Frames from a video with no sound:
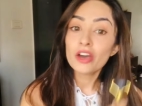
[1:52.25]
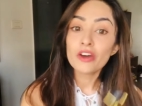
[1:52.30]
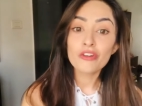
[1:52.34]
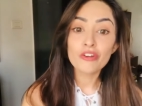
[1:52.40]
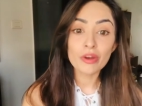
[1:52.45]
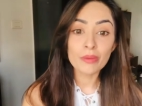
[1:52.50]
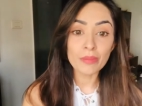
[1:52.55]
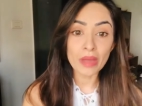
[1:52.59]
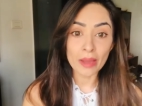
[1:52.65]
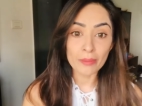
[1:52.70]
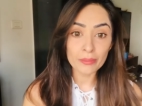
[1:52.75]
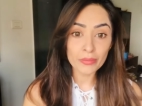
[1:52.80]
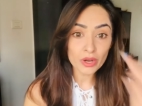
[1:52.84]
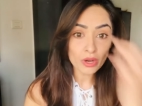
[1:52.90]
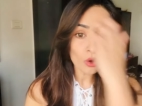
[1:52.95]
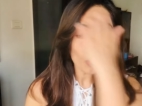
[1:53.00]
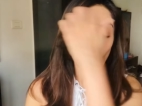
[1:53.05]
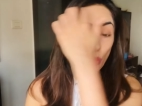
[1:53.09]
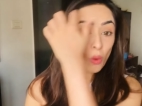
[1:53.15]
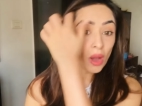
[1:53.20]
Remember,
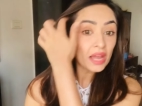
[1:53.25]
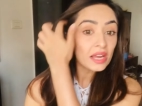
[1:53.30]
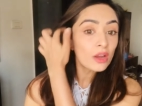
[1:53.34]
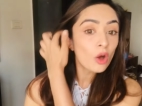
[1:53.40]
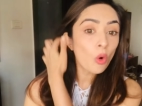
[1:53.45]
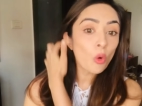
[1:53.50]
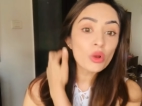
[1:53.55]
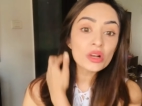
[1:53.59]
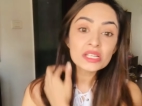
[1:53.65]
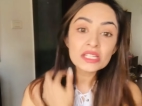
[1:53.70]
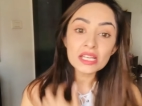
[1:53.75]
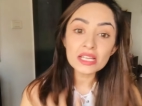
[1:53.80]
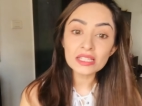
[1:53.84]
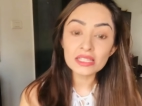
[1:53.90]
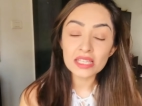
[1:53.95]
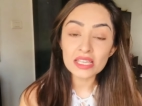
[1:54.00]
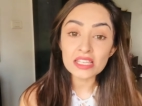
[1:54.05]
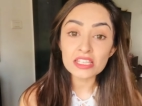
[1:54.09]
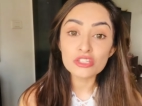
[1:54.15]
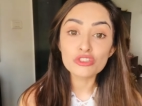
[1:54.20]
while holding
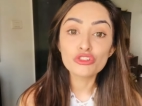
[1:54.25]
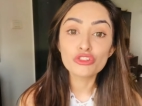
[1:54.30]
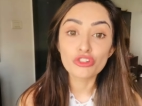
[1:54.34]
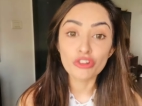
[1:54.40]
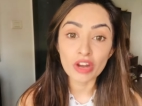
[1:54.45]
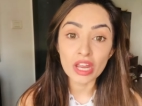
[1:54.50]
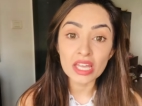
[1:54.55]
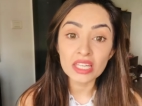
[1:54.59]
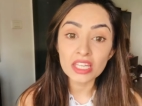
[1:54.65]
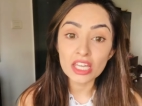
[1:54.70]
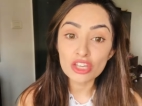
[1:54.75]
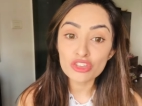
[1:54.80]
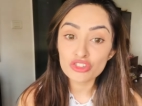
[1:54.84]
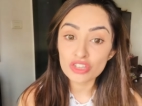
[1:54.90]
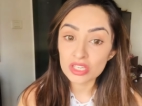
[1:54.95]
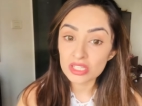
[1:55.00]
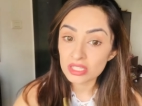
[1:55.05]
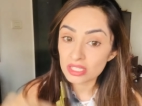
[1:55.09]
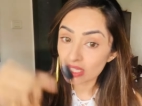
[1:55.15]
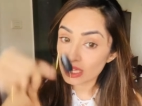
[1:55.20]
this, drainage
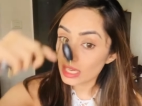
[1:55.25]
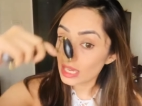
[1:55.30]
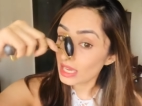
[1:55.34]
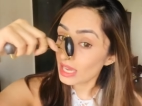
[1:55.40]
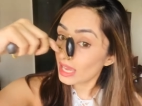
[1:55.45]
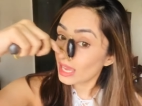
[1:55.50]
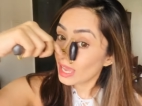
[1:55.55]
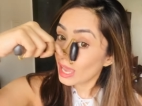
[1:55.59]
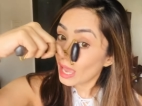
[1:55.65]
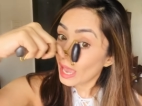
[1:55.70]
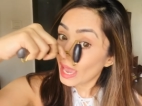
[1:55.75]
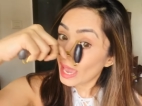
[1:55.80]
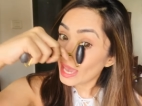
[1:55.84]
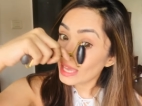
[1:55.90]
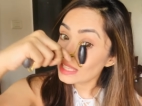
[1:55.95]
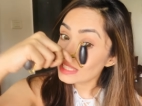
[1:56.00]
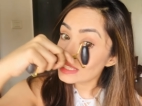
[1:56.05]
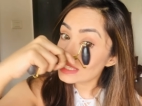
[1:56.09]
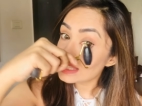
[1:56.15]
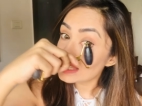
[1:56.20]
is key.
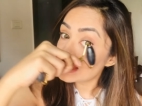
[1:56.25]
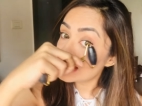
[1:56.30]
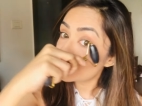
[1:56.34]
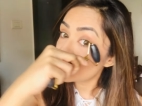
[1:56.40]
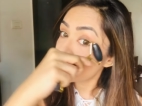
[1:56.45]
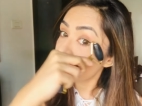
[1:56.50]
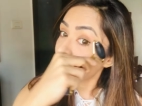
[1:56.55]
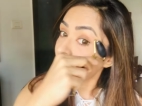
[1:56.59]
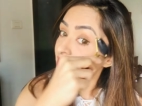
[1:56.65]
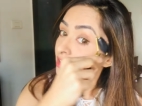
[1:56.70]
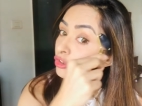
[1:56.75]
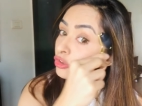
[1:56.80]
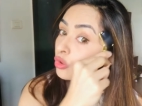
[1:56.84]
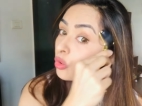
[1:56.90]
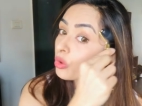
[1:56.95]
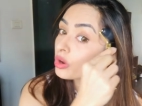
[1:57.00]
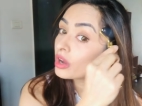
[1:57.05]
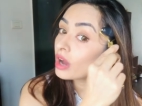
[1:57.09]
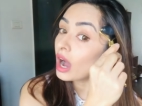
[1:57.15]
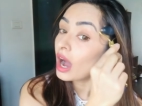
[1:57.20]
Hence, take the
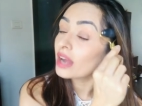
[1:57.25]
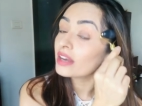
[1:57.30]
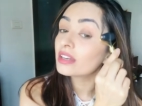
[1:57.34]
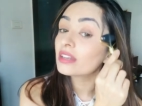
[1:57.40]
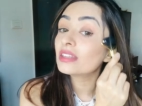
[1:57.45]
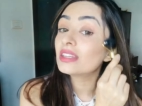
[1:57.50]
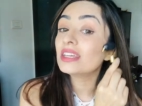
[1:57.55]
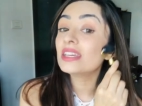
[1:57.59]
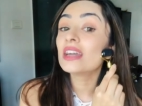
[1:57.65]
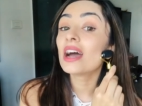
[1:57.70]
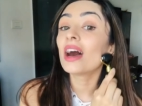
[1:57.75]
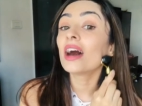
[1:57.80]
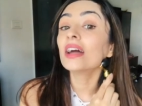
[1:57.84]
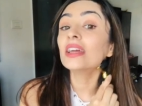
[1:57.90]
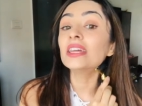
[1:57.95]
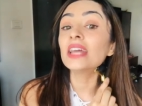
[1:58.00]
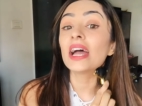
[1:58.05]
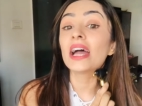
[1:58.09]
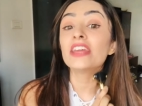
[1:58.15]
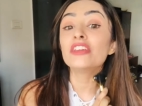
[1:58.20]
roller under the
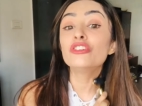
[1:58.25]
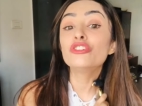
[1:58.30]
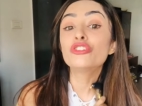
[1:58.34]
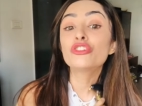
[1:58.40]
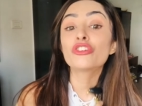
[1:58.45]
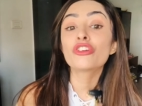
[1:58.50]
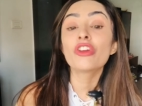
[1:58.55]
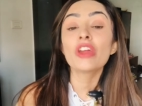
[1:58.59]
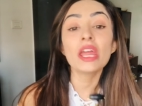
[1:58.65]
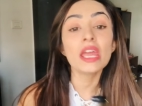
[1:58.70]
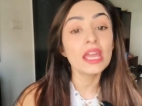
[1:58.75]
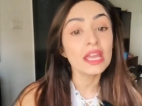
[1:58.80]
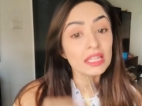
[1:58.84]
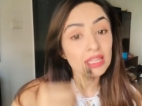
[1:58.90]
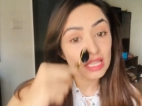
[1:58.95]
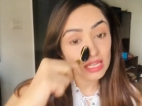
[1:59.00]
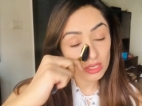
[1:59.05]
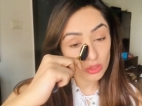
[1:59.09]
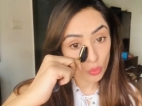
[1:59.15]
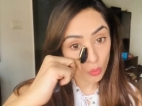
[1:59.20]
eye and
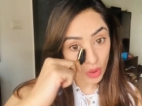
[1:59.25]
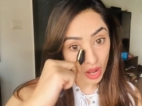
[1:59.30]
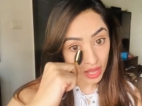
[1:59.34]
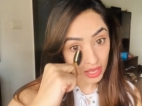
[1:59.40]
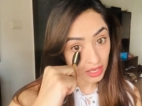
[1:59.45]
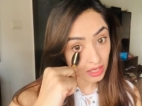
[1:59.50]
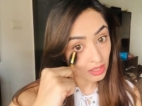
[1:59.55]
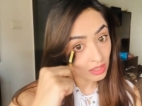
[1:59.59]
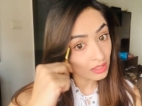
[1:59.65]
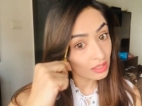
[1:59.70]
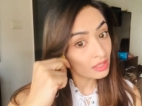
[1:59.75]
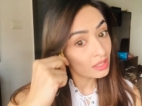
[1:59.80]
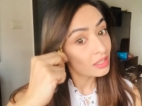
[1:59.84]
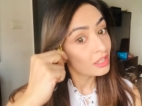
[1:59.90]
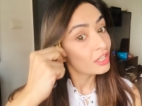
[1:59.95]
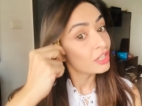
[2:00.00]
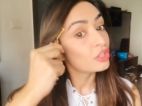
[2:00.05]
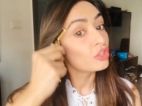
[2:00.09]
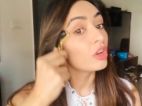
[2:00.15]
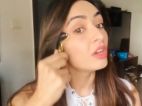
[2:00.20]
drain it via
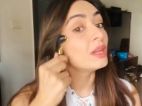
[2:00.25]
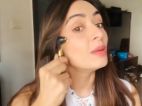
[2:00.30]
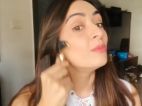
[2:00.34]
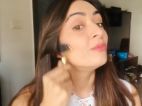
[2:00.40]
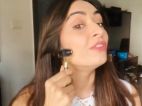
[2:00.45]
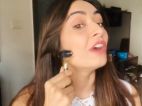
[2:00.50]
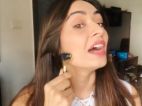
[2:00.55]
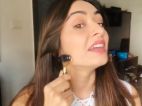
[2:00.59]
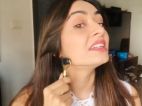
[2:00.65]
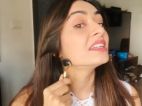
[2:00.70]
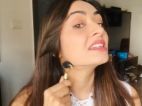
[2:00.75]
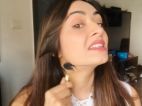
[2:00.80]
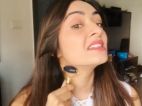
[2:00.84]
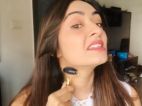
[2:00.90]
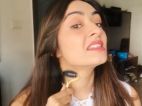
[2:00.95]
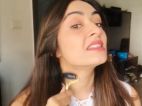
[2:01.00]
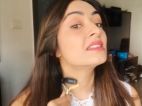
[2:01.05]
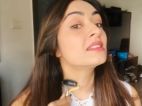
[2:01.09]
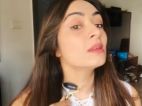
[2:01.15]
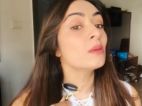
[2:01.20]
your lymphatic
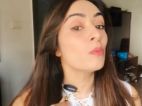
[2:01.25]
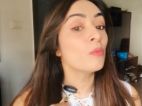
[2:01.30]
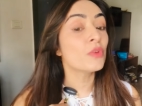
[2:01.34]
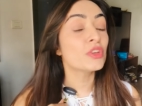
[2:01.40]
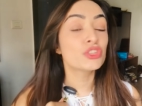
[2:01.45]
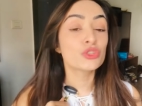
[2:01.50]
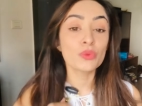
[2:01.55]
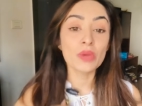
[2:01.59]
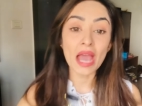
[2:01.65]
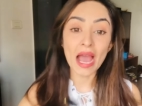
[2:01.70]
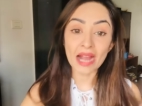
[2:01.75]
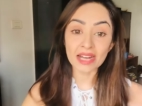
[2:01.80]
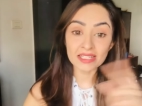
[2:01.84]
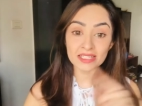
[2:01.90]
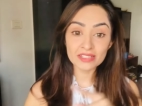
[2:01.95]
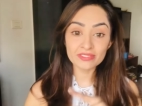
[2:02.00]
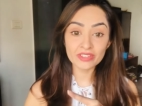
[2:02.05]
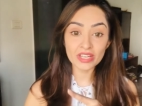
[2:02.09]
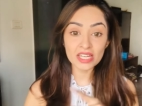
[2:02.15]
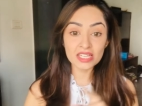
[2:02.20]
system which we
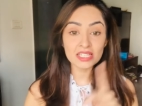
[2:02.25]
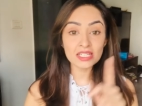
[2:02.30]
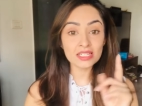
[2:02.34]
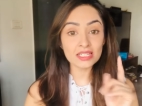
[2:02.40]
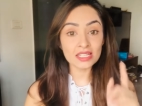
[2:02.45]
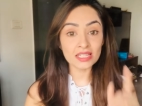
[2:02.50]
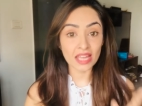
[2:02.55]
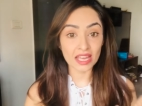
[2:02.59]
activated in